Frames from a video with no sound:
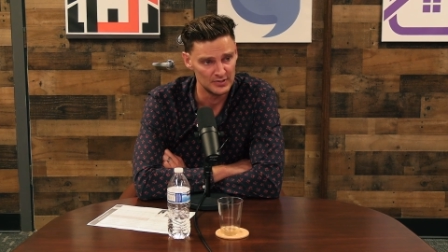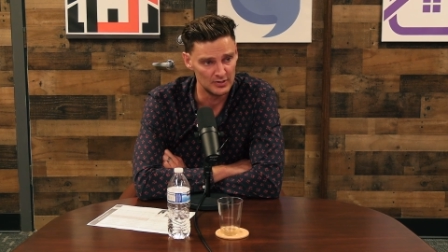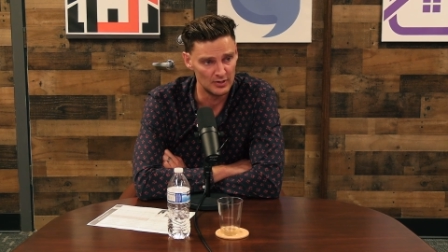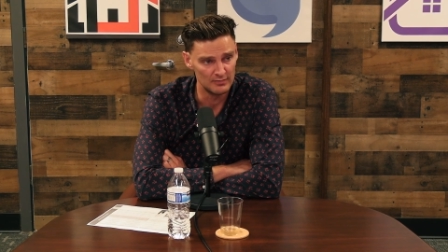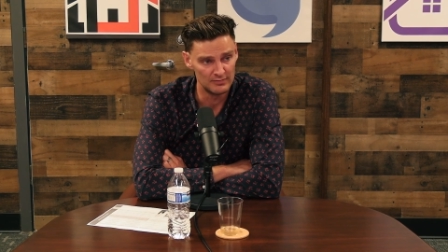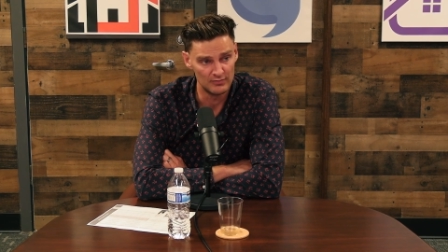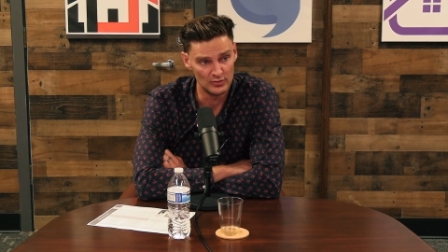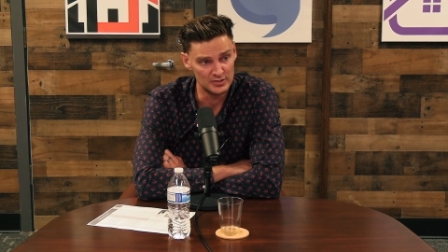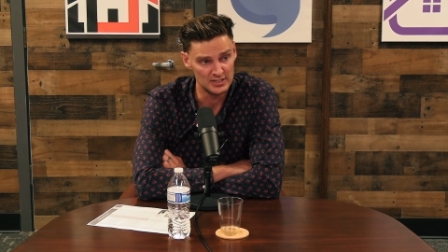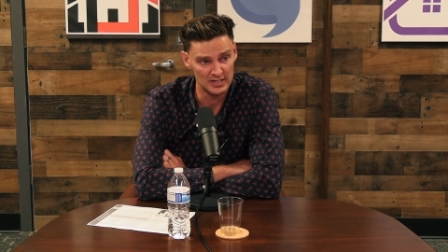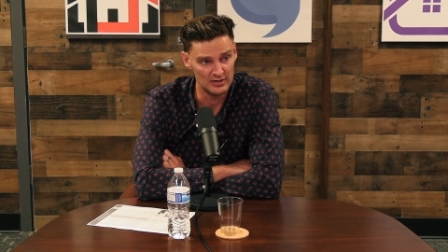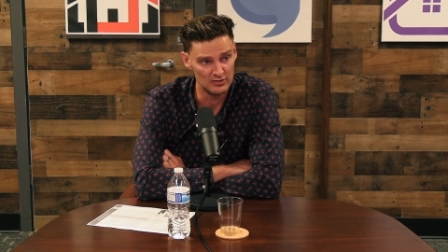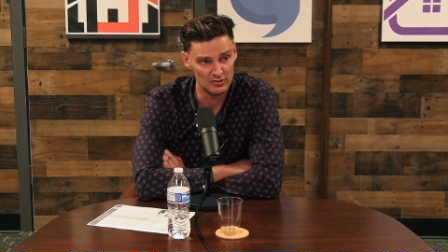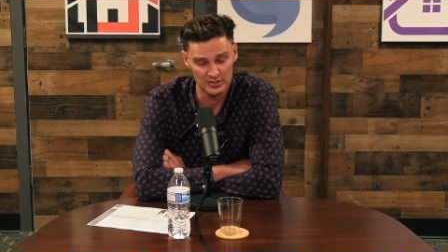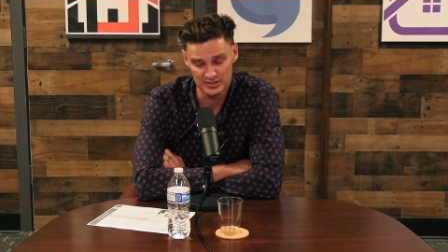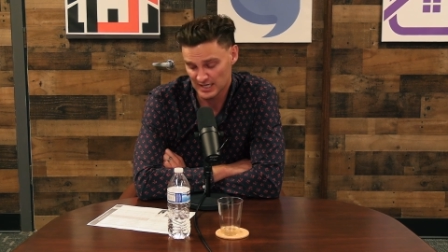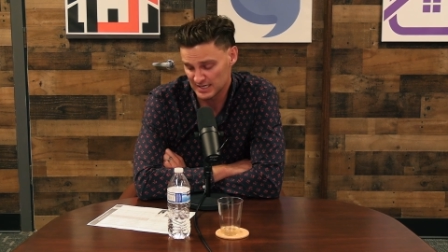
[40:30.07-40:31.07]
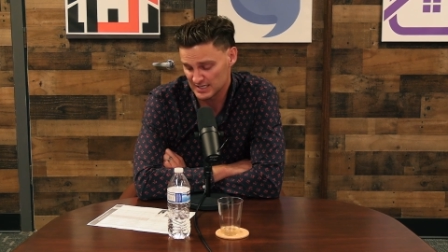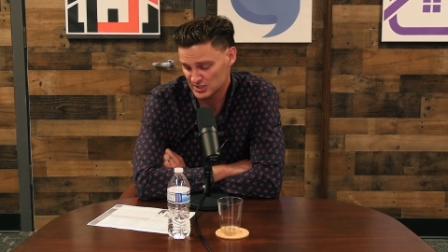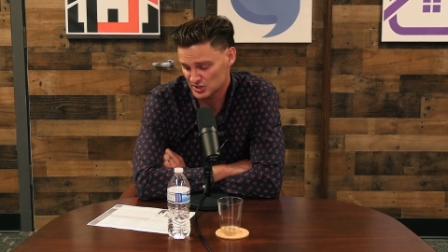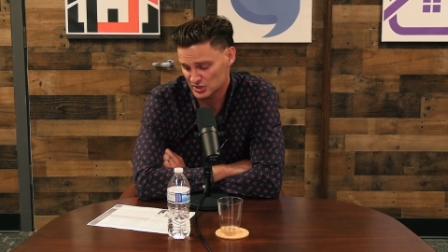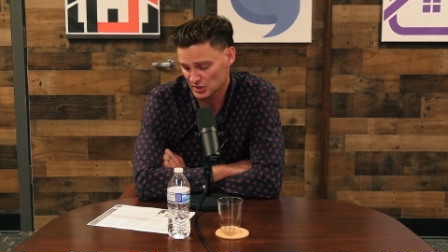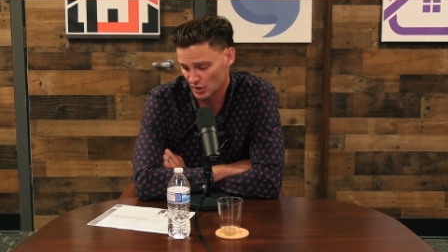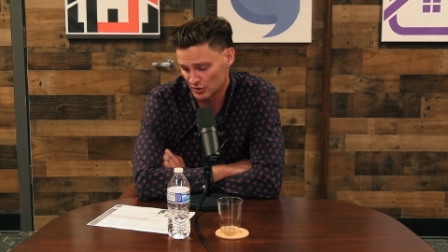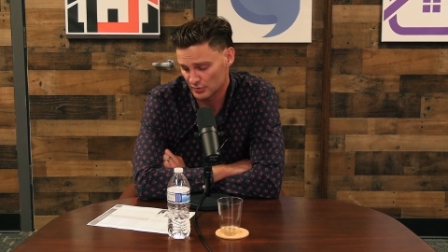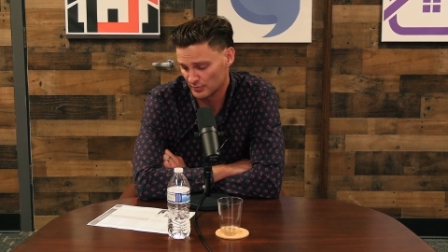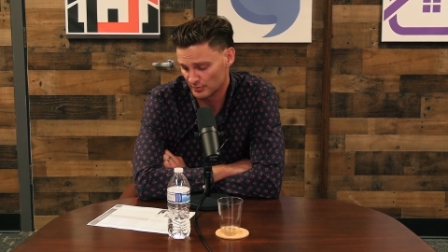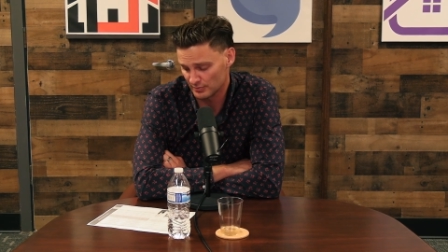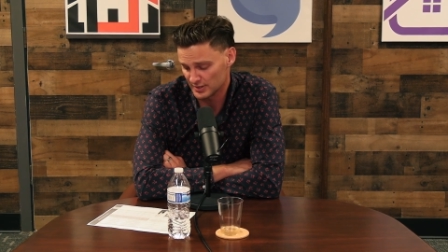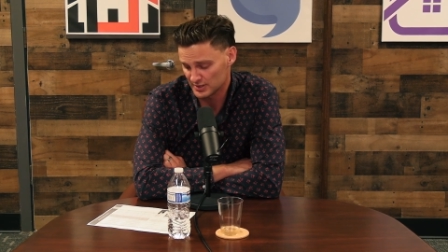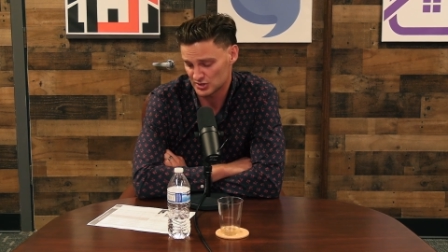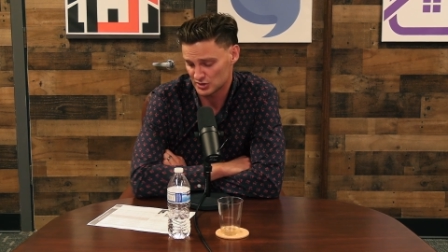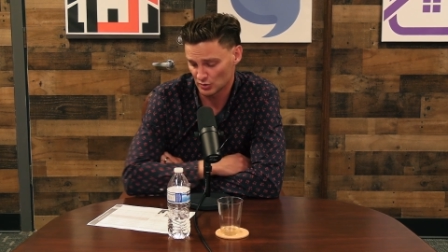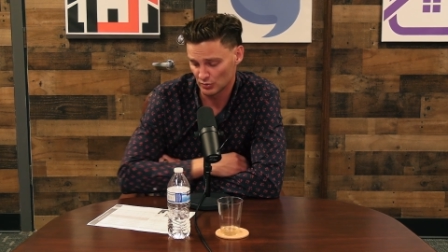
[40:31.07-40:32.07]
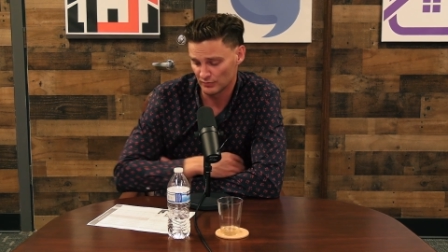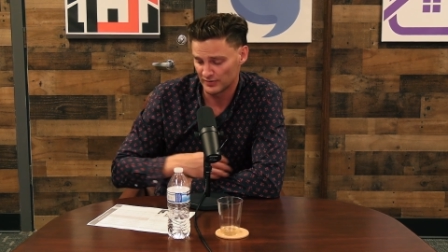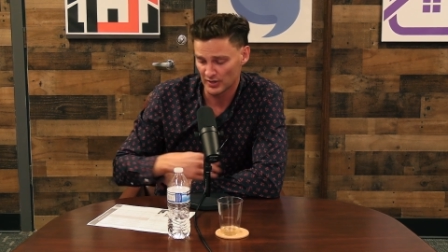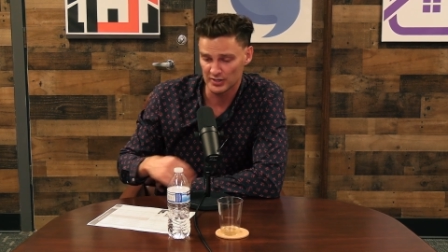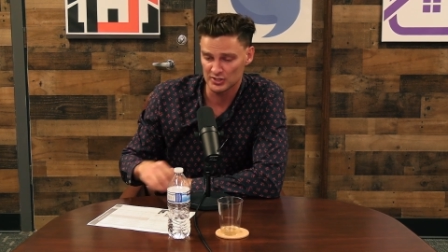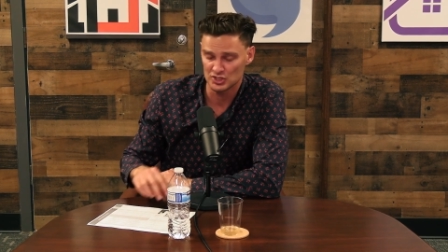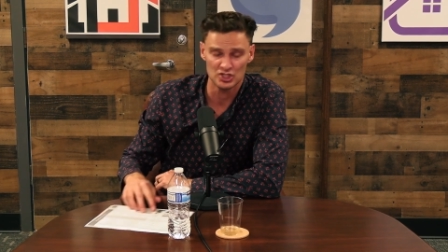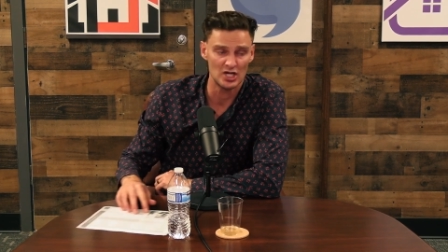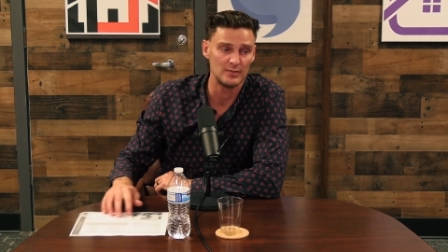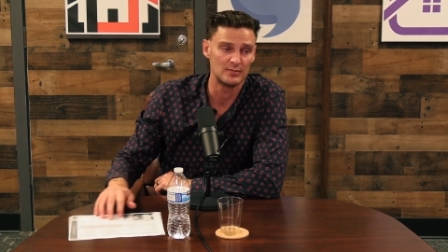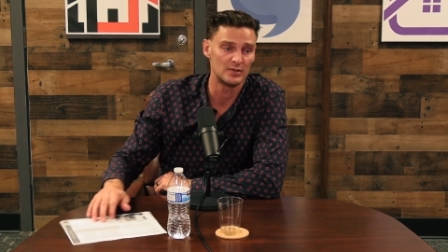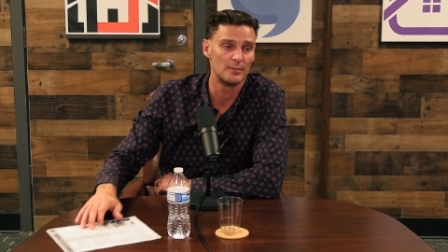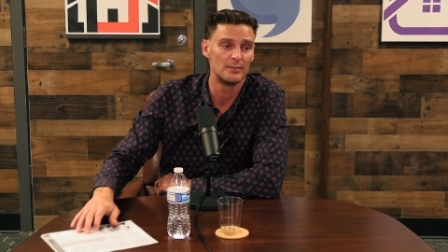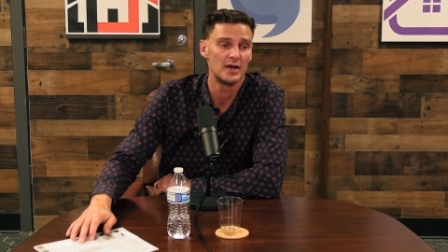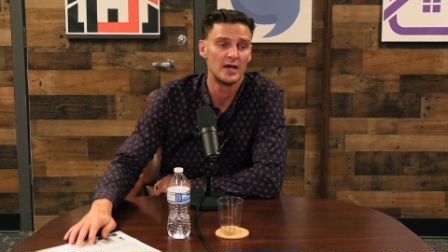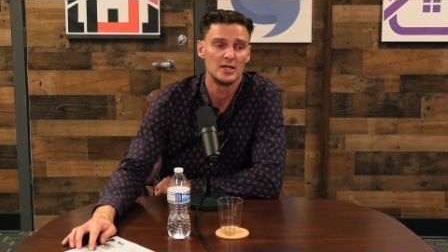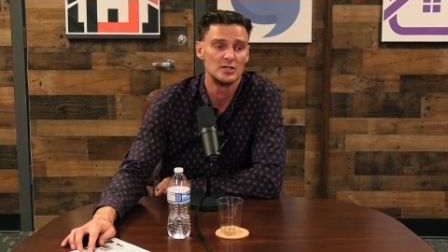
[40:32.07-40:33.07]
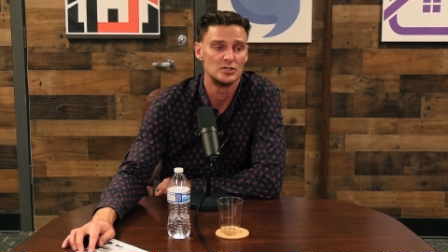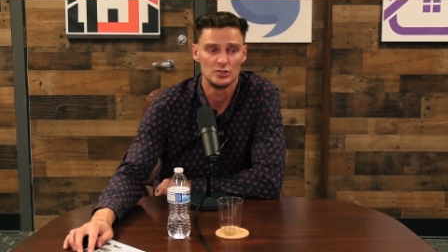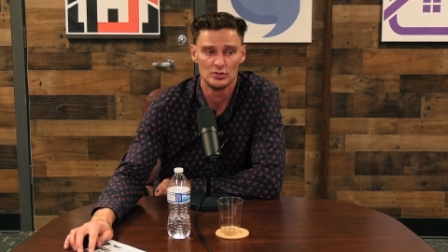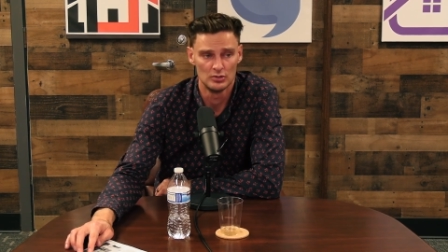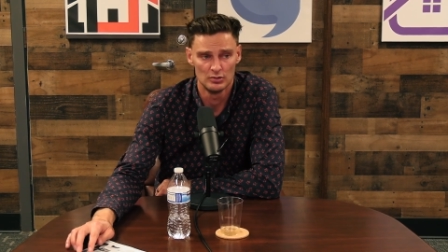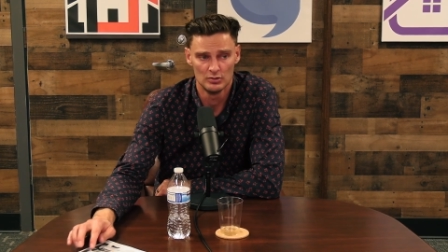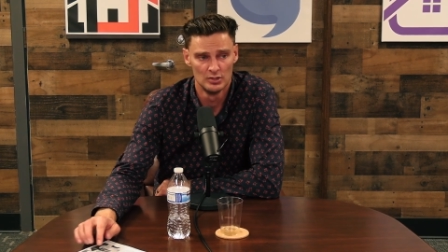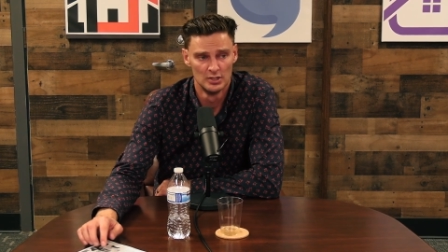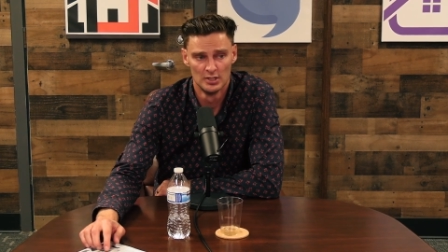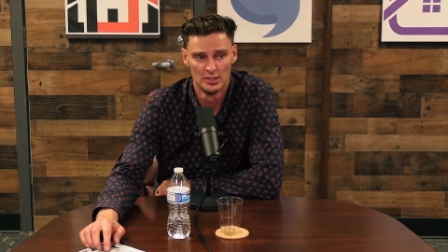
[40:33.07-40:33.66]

you know, fourteen hundred dollars, and it's so it's still very cheap compared to.